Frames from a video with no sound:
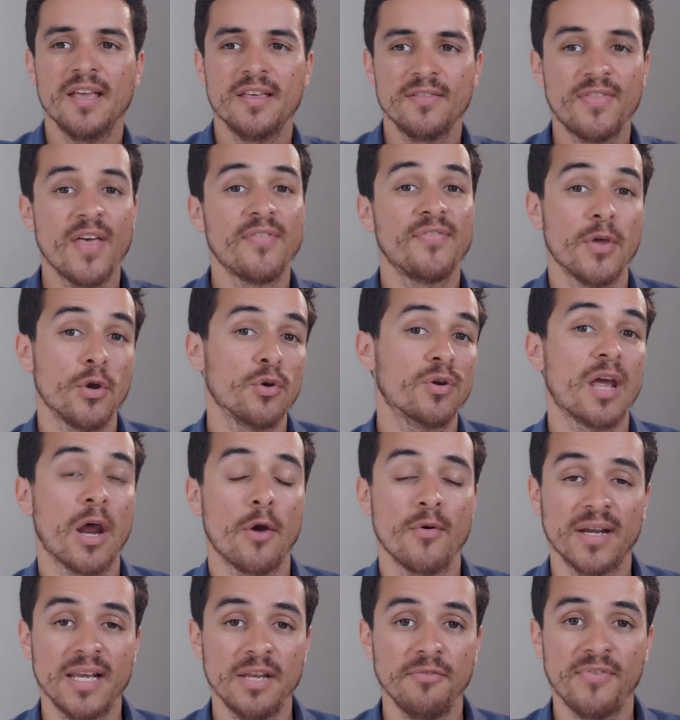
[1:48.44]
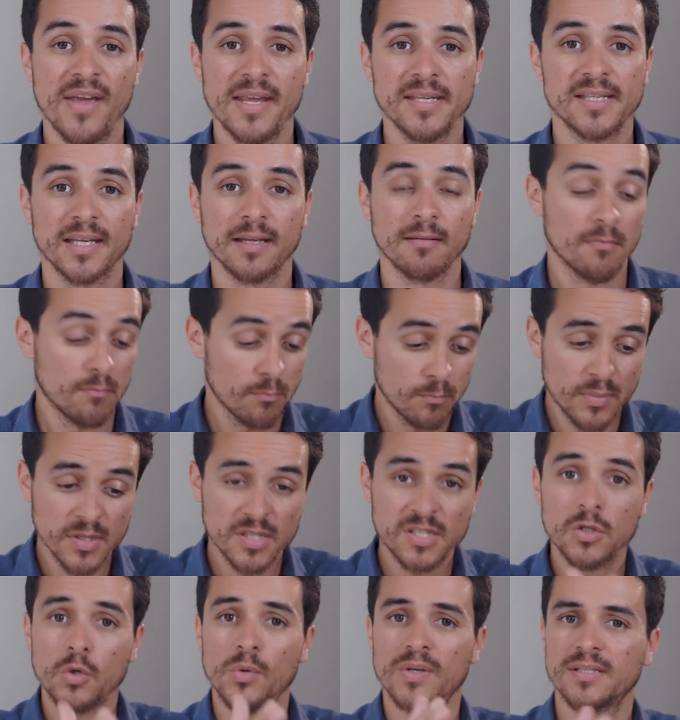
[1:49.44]
that they're currently facing.
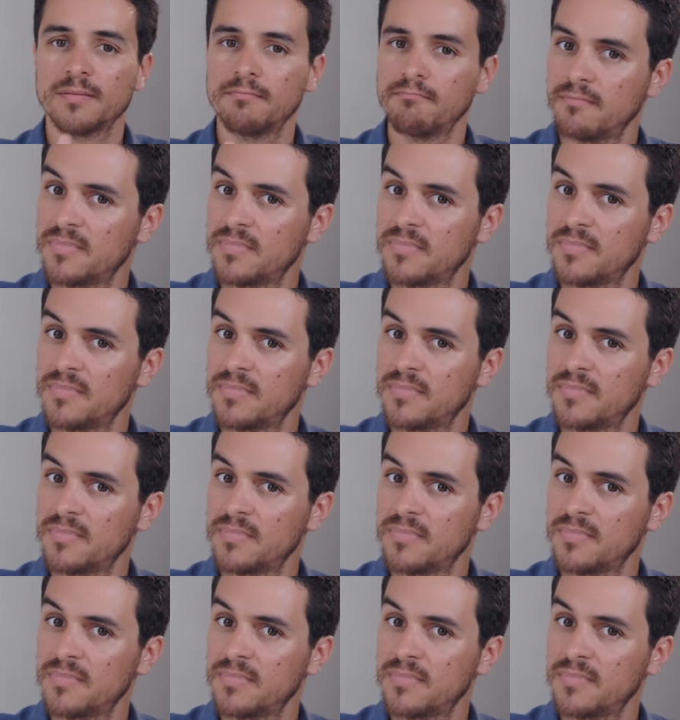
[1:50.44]
Pursue it.